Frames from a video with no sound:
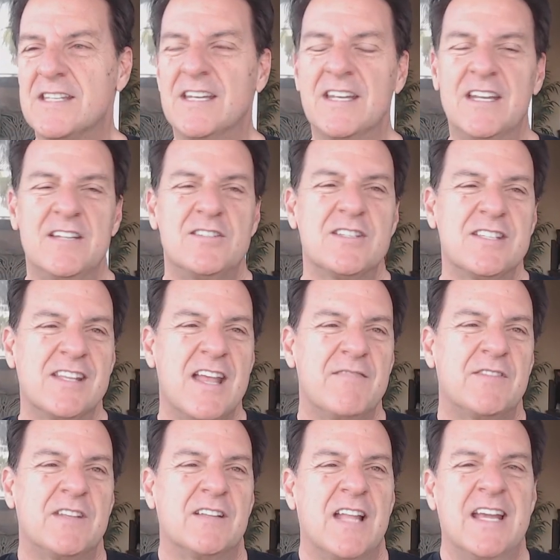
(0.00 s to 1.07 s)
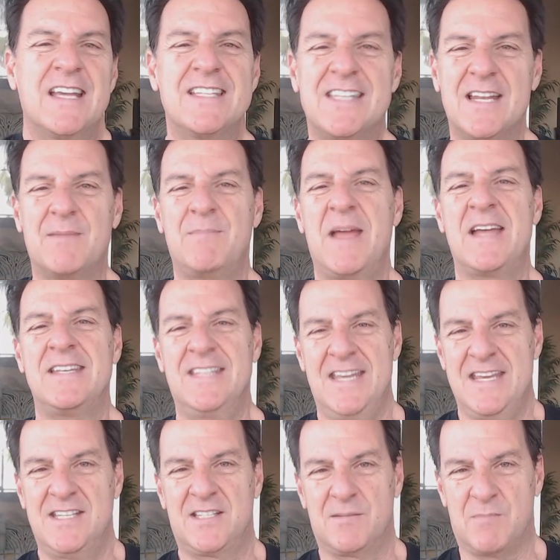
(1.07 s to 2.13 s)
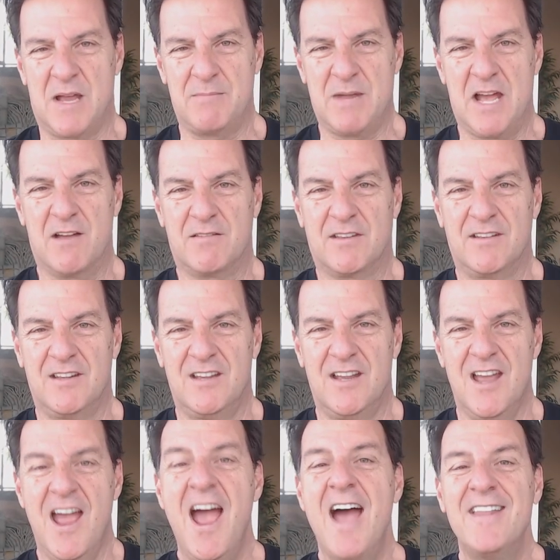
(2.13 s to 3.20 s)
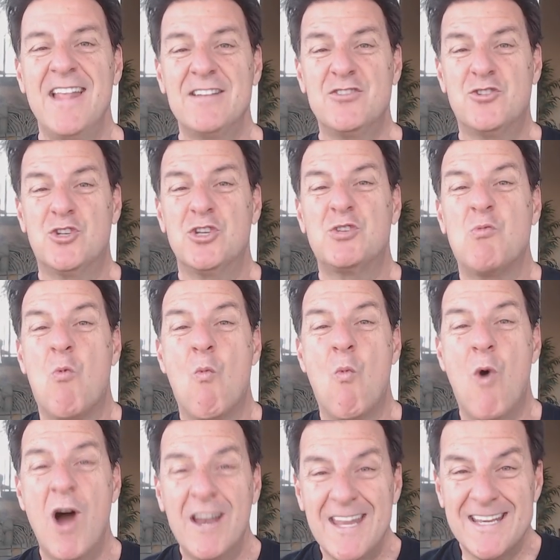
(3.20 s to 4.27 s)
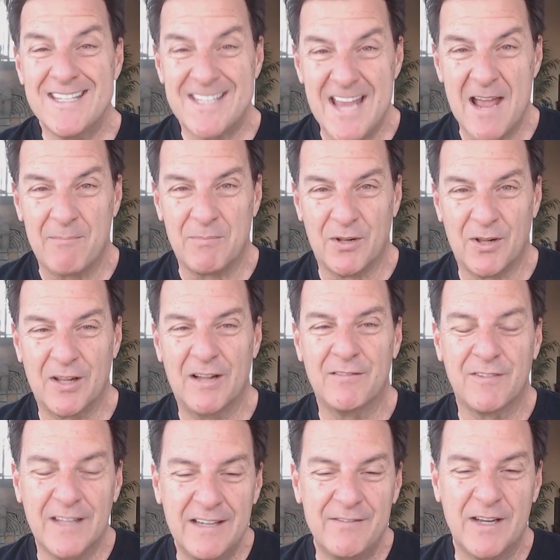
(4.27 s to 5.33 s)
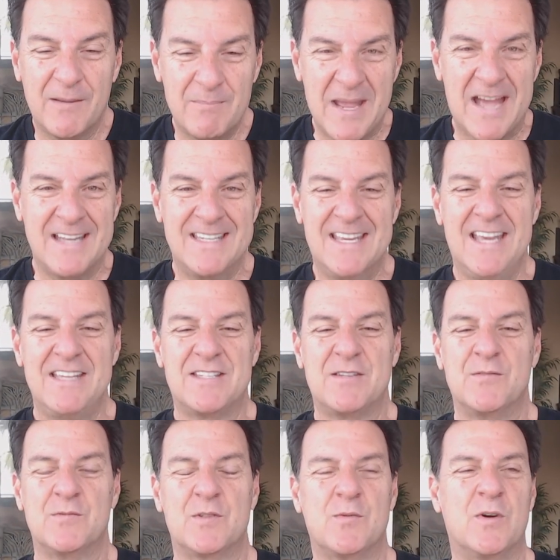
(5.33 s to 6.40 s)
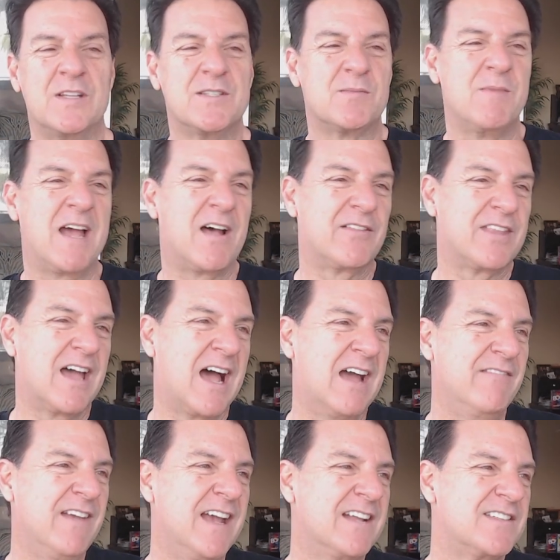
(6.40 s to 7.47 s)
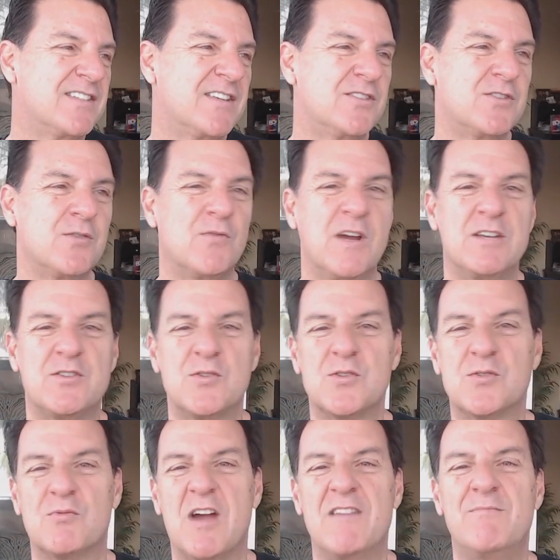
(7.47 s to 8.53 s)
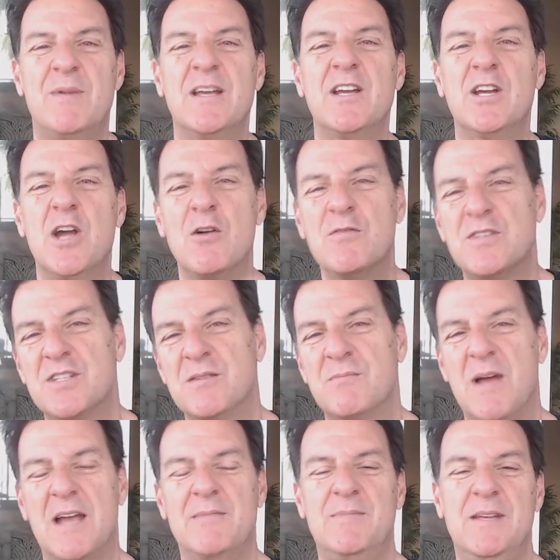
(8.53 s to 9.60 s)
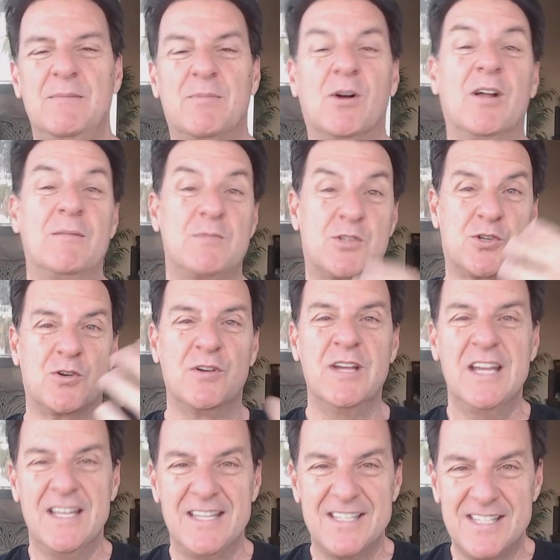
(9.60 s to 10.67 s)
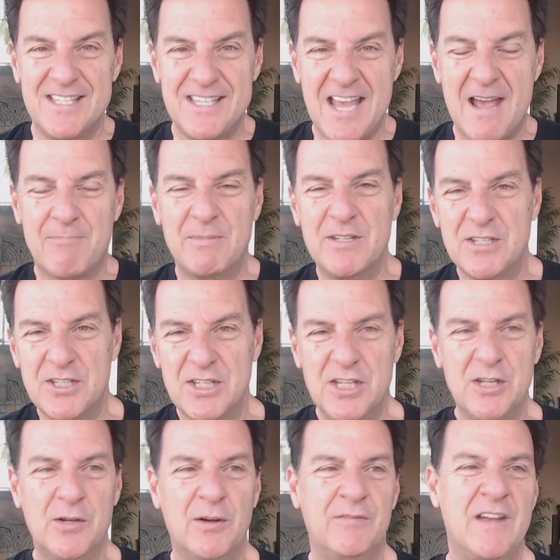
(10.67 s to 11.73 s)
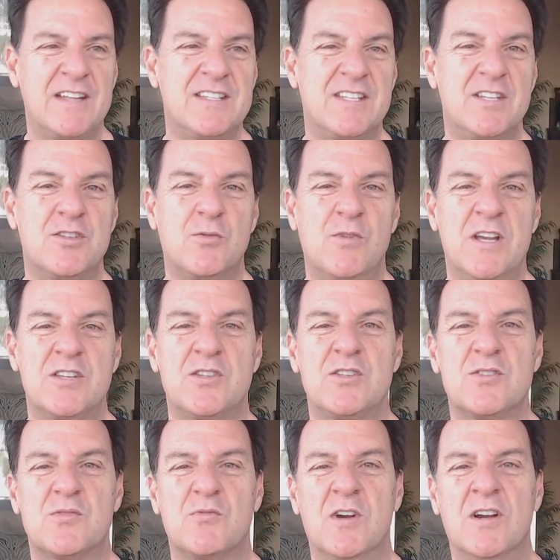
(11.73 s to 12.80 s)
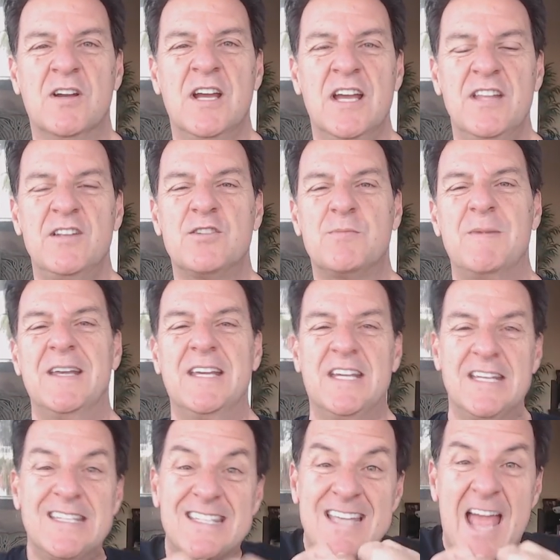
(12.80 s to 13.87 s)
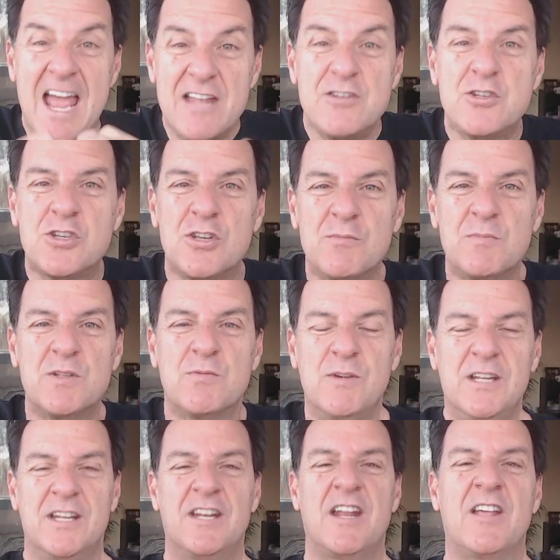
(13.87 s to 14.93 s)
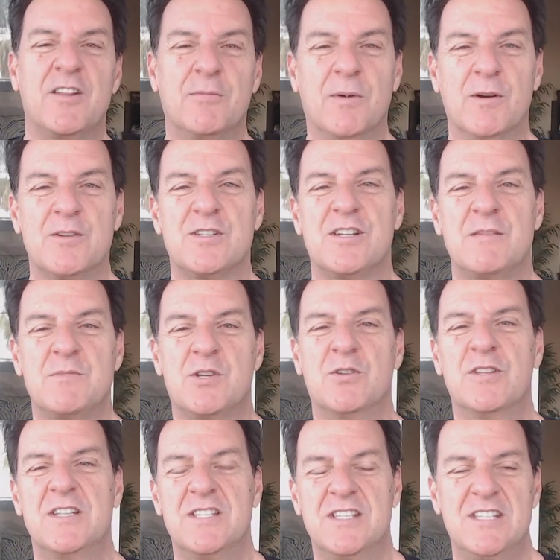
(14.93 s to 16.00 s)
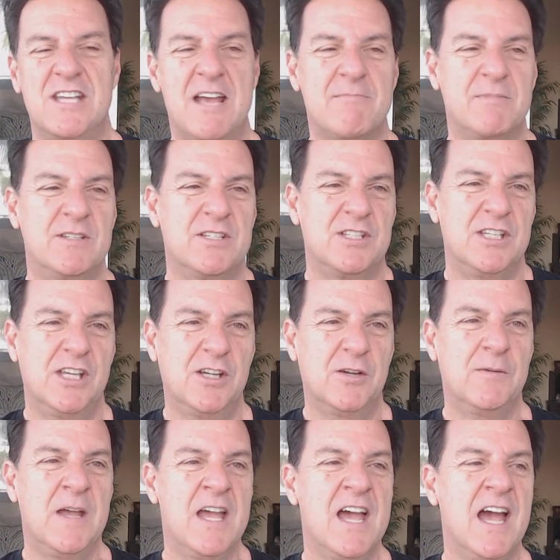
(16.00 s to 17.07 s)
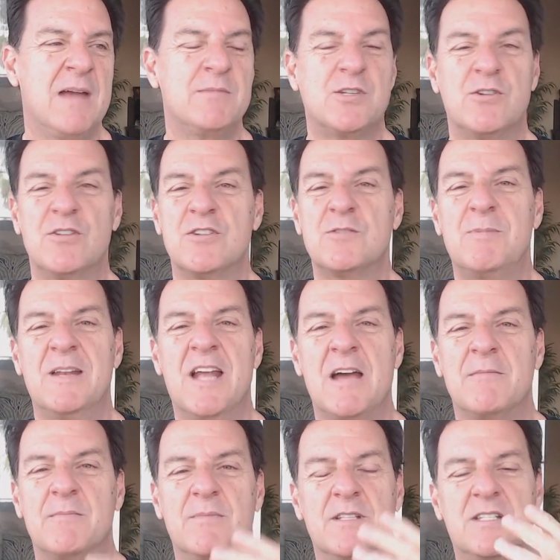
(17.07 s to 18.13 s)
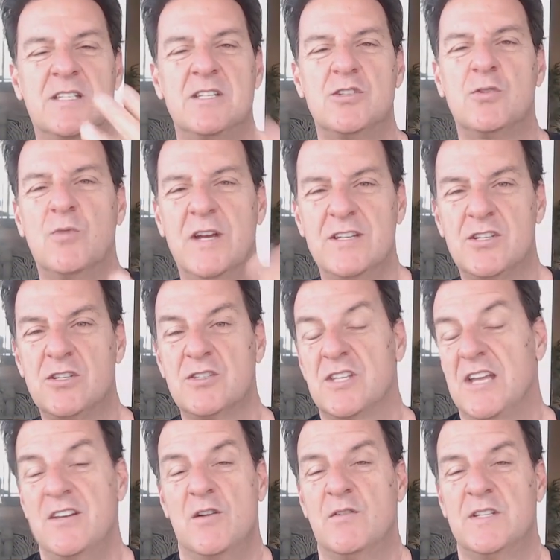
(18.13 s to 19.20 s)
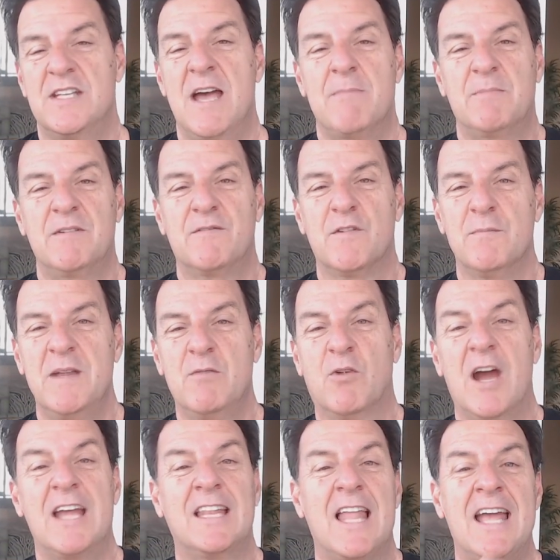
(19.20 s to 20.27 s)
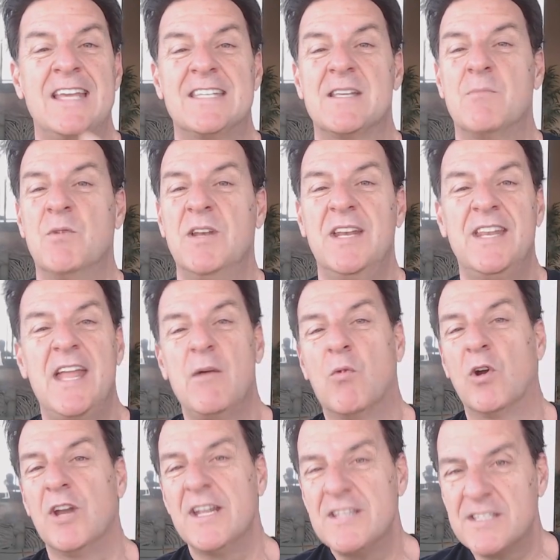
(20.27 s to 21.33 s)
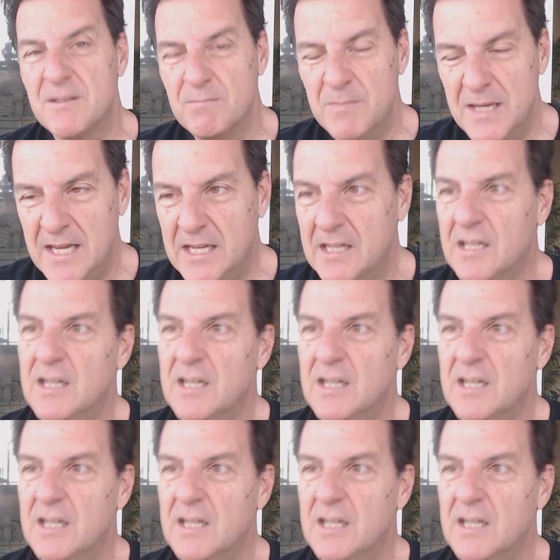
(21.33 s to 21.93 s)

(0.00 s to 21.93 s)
and it just left, like I said, a bad taste in my mouth. And that's just one example of leaving a bad taste in one's mouth. I've had situations where I've been ghosted by people. I'm sure this has happened to you. I've had situations where there's been contention between another person. I'm sure this has happened to you. I'm sure there's been situations, I know it's happened for me, where I like someone and they weren't into me.